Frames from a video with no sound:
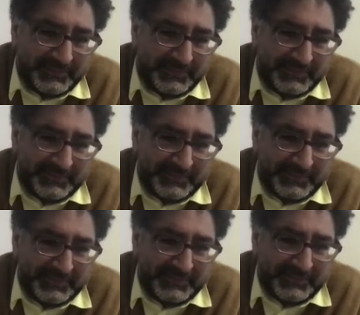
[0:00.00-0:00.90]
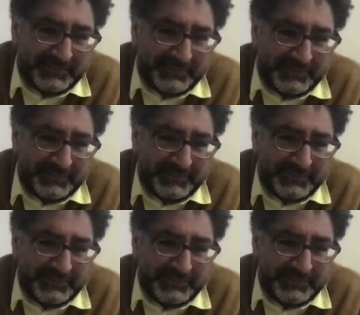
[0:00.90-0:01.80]

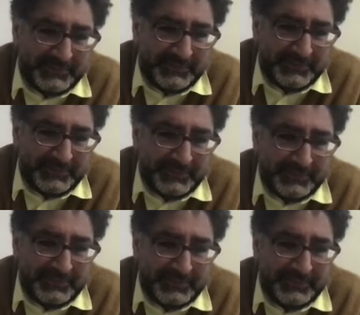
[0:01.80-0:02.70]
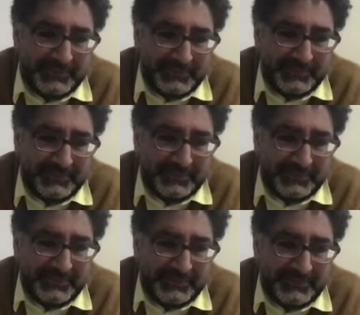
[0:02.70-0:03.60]

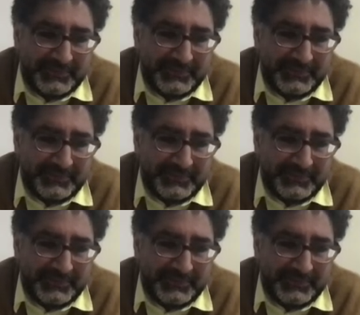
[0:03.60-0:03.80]
The person shown says nothing.